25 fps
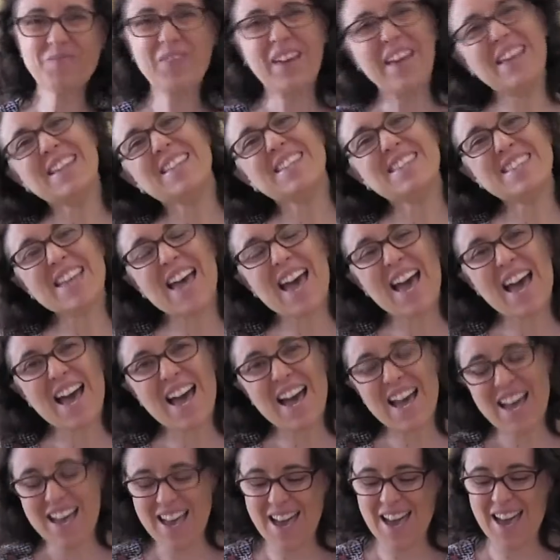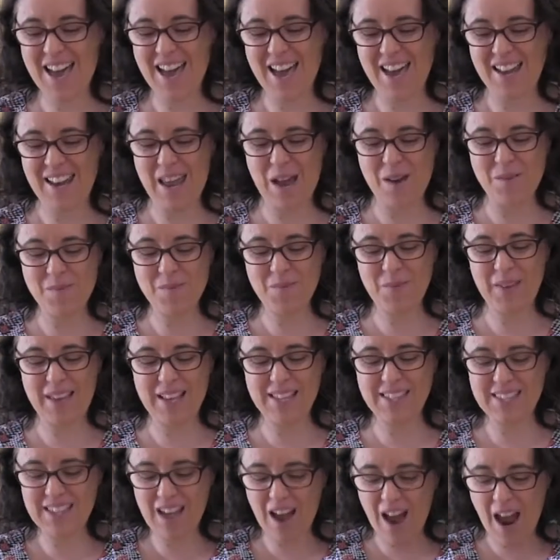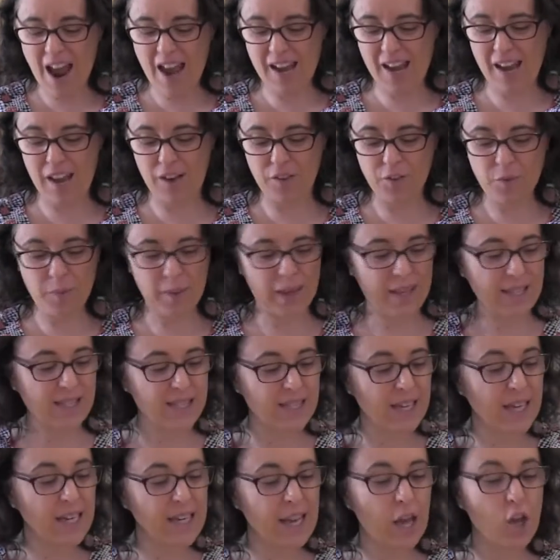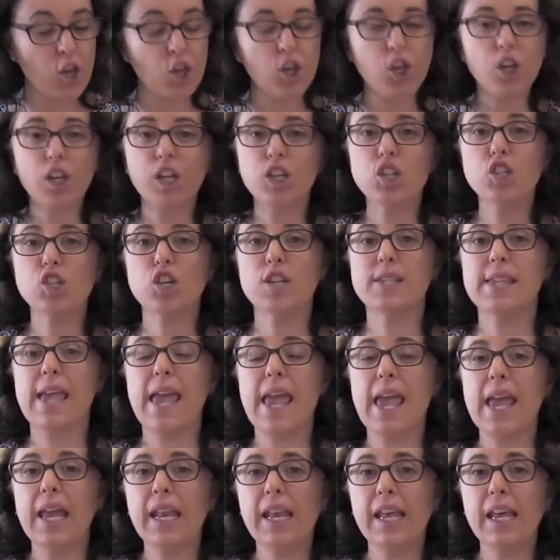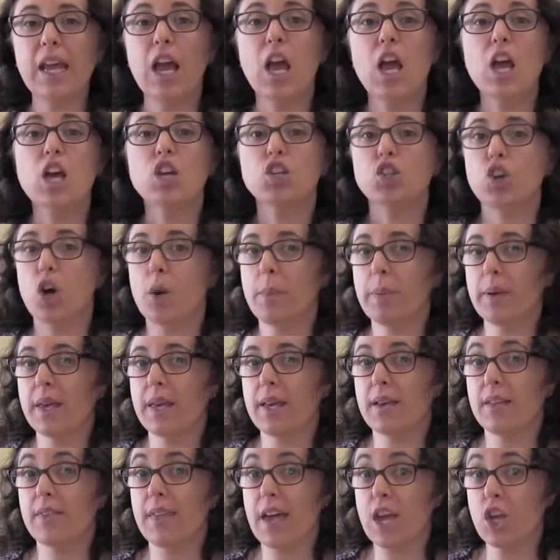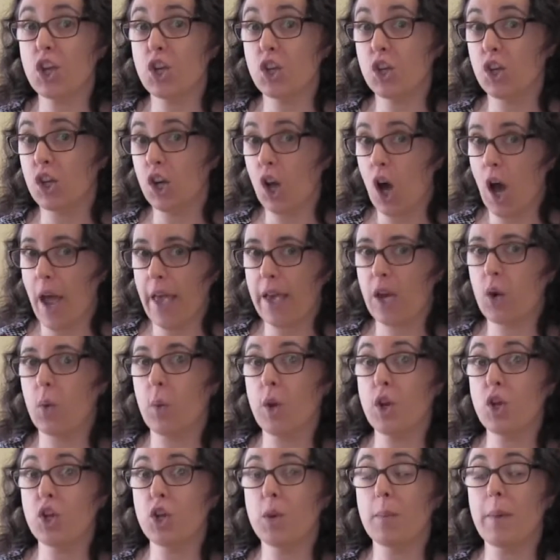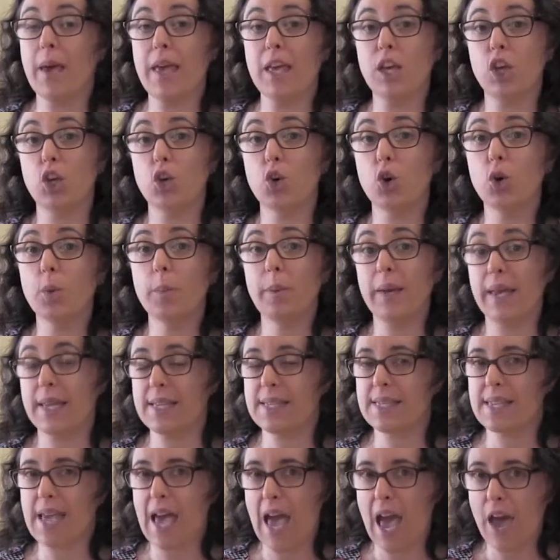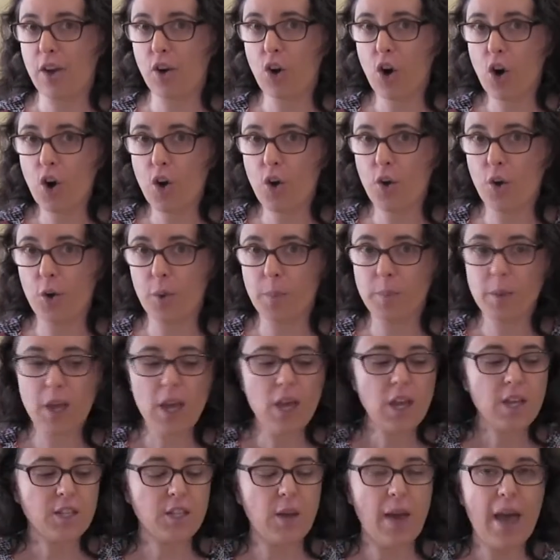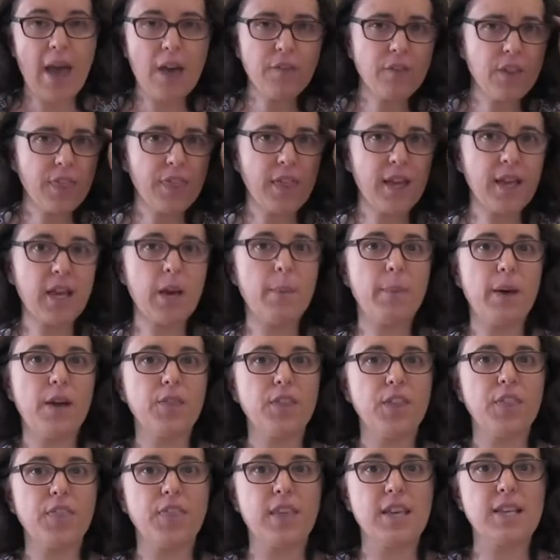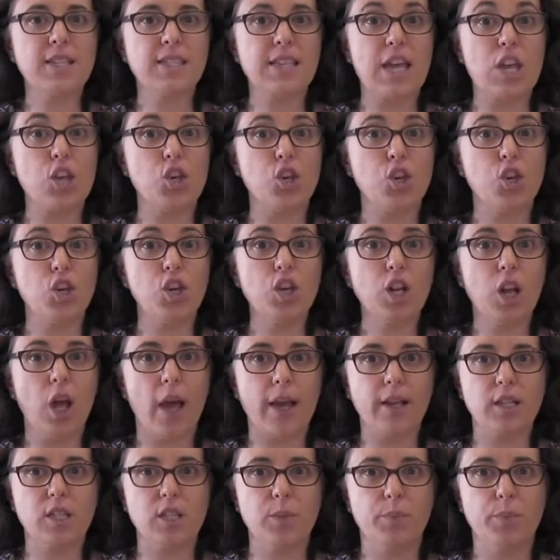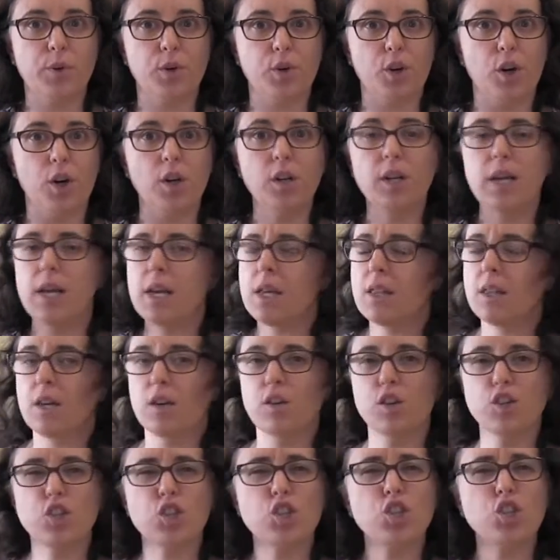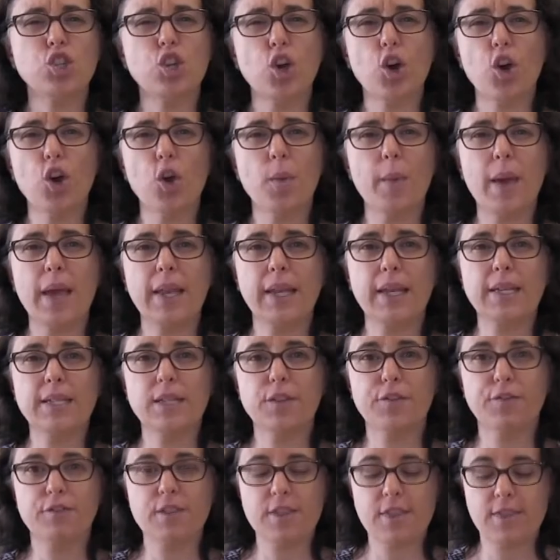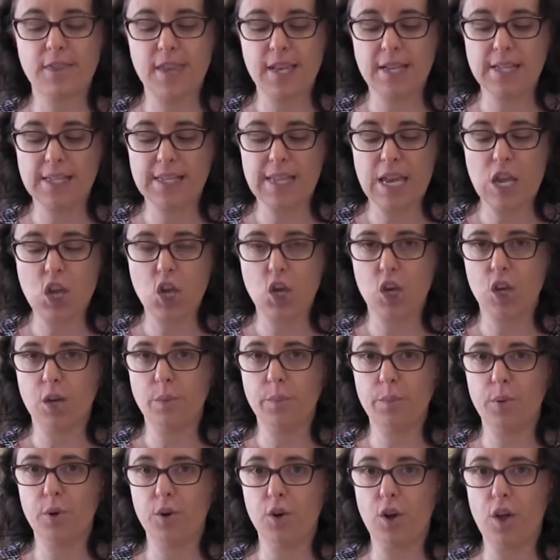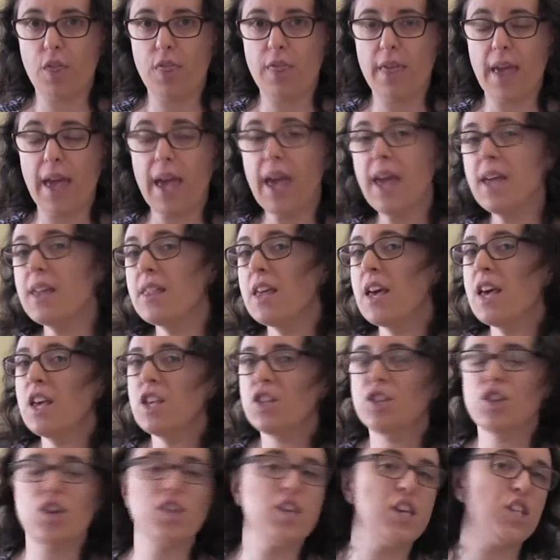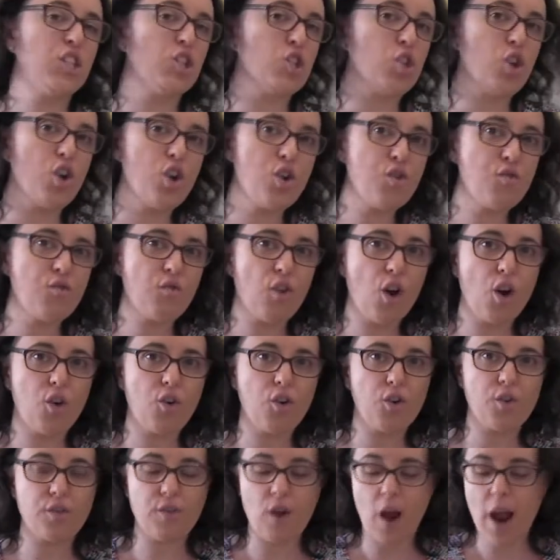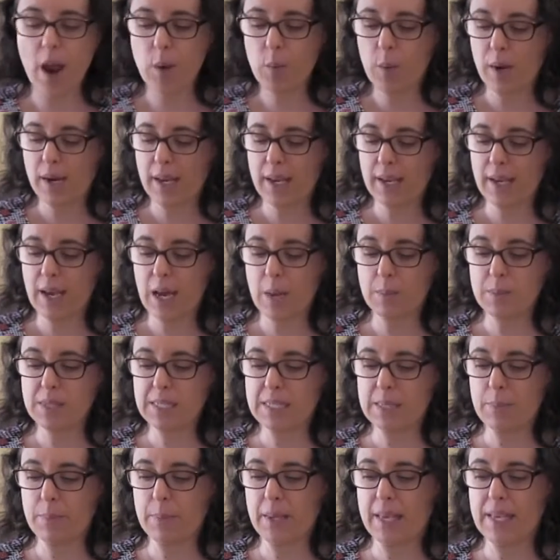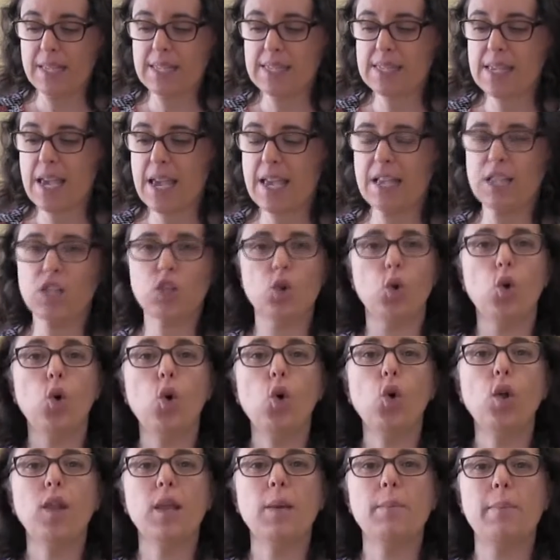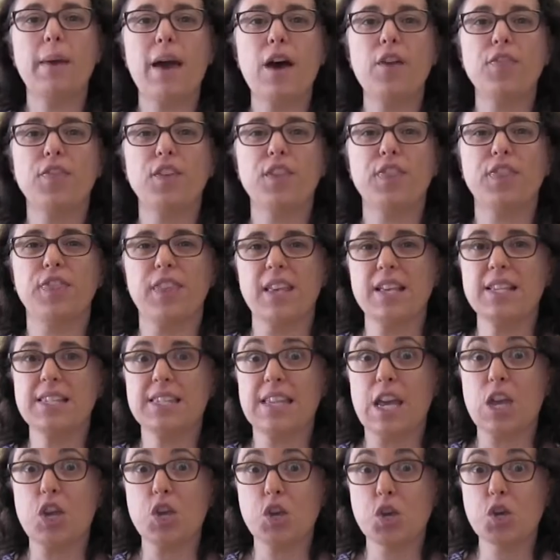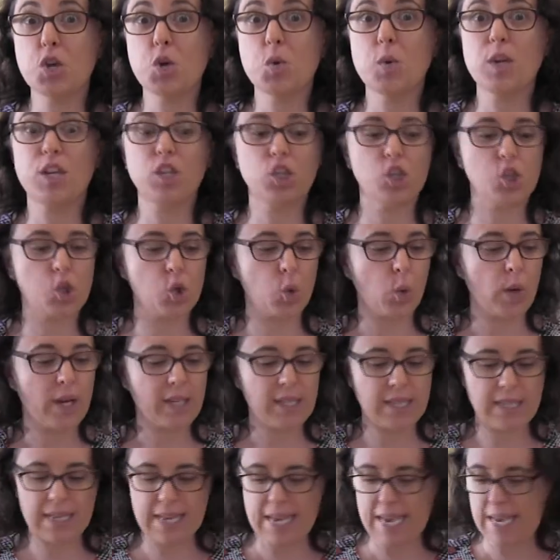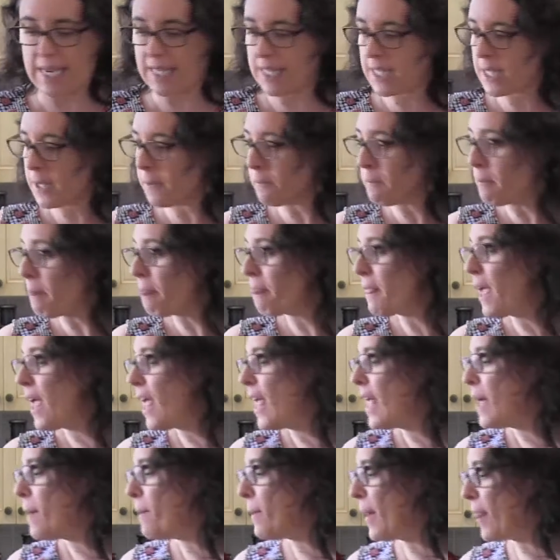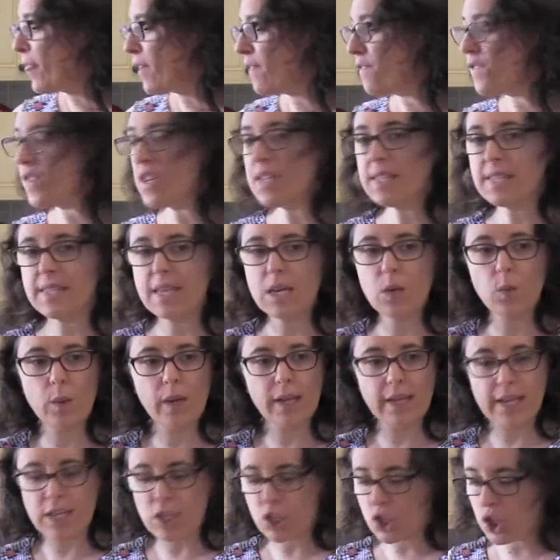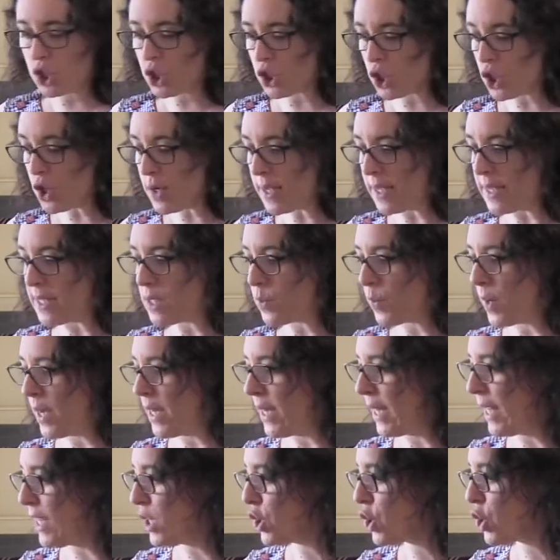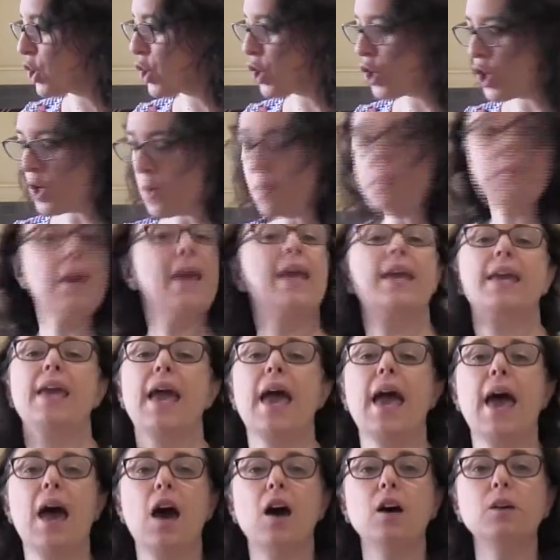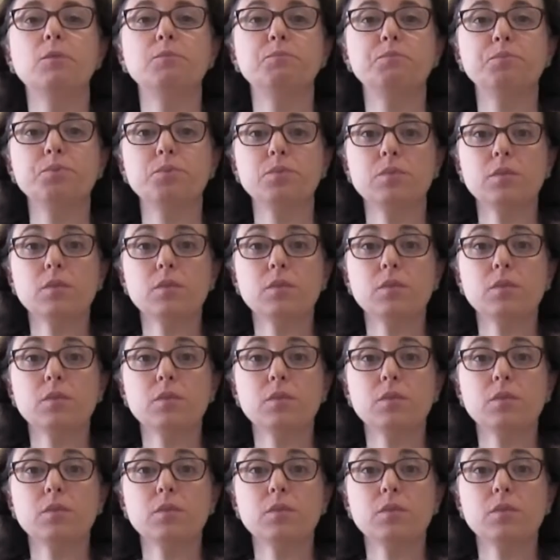pizza! Now pizza, I love pizza. Now you can choose any topping that you like when you make your pizza at home. So have a think about the things that you like to put on. There are so many different things that you can put on there. So there's no wrong or right when it comes to pizza. It's all about the things that you enjoy to eat. But the first thing we need to do is we need to make our